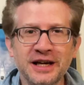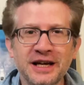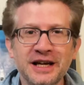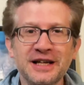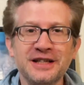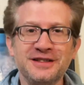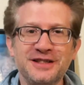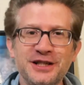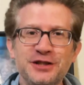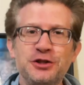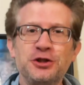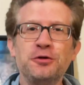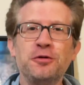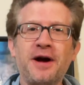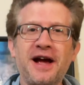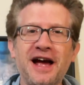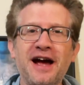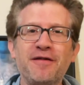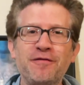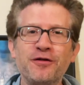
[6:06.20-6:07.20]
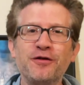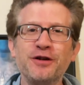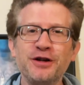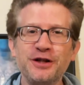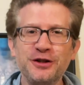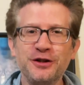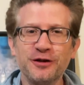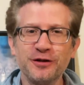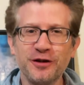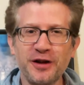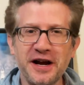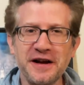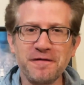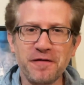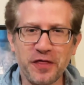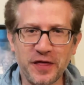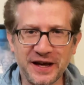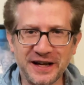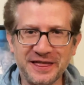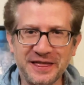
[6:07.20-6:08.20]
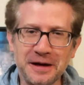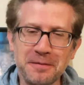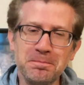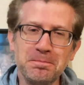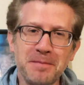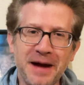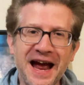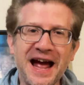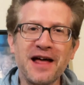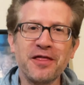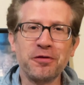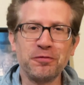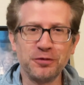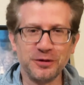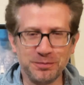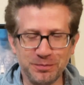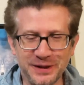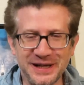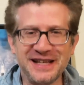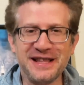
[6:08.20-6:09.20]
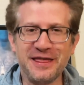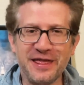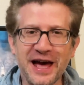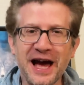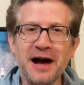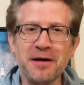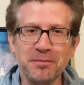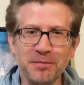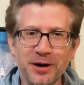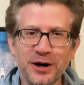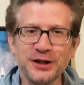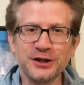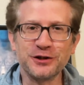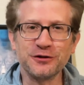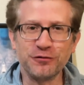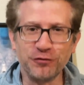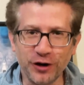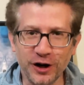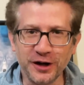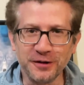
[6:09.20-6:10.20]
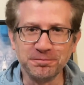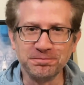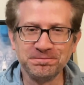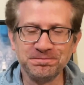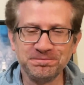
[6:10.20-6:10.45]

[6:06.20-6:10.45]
Did you ever in your life think that math would be that much fun?